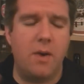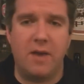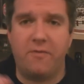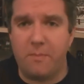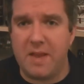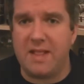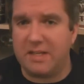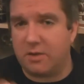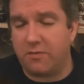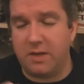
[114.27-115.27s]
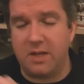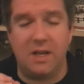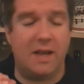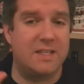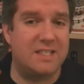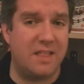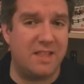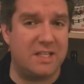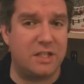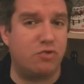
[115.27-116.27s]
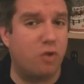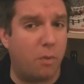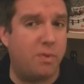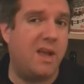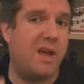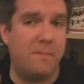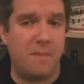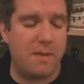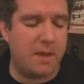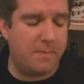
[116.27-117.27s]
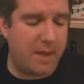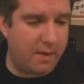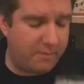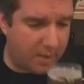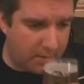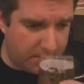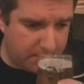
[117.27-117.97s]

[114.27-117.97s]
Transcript: and for me that's often like a synthetic strawberry and maybe a bit of a